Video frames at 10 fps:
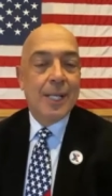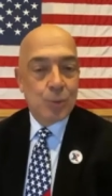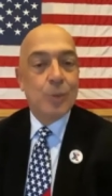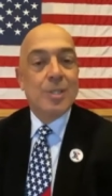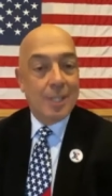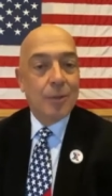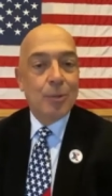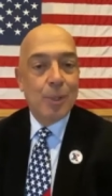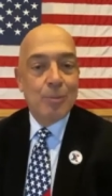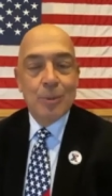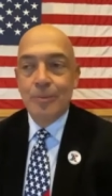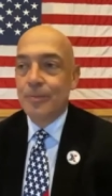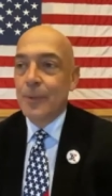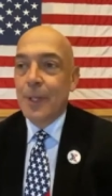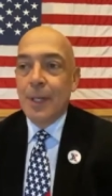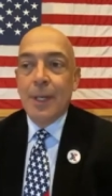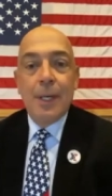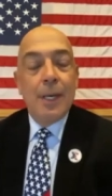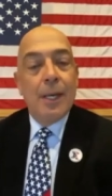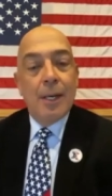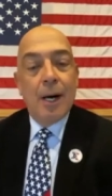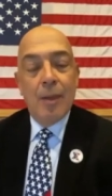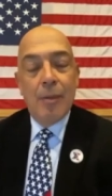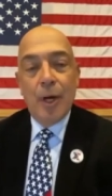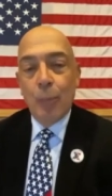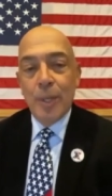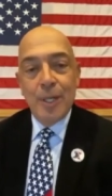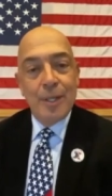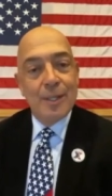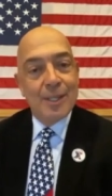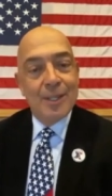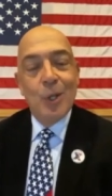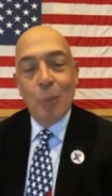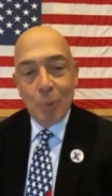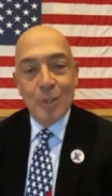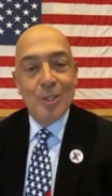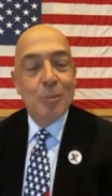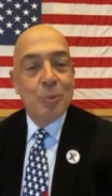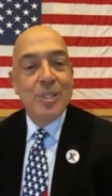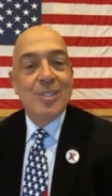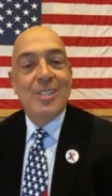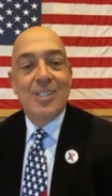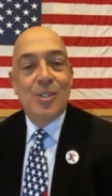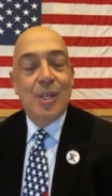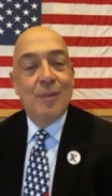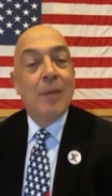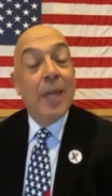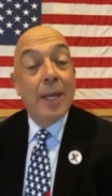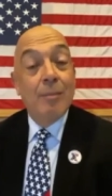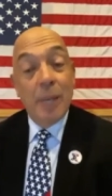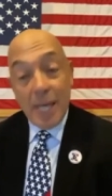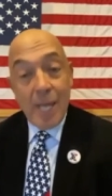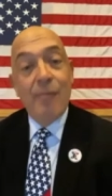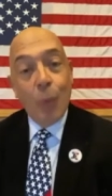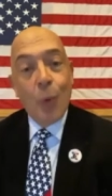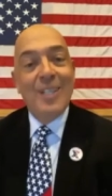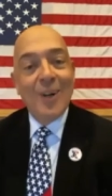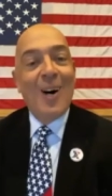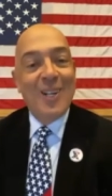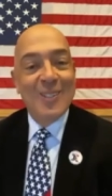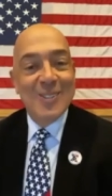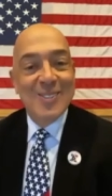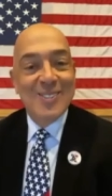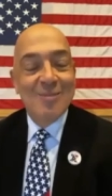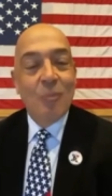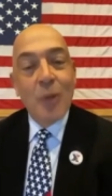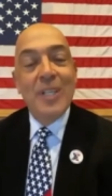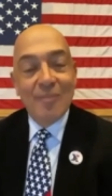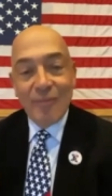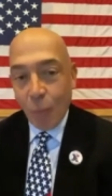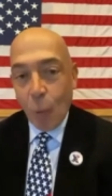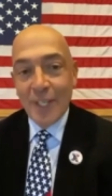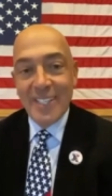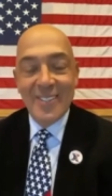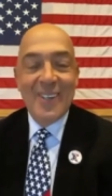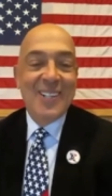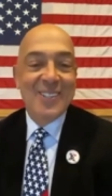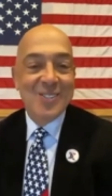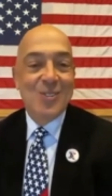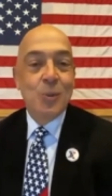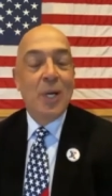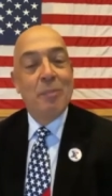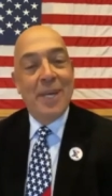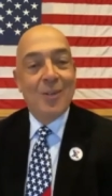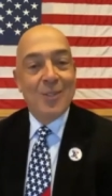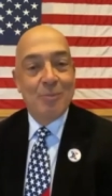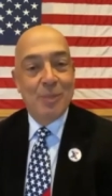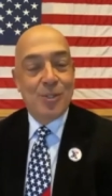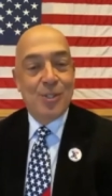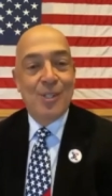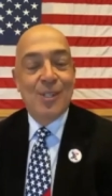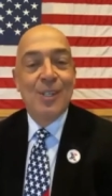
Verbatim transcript: what's killing people uh, they'll be uh, you know booked in the police station and then they pay $40 40 dollars to a bail commissioner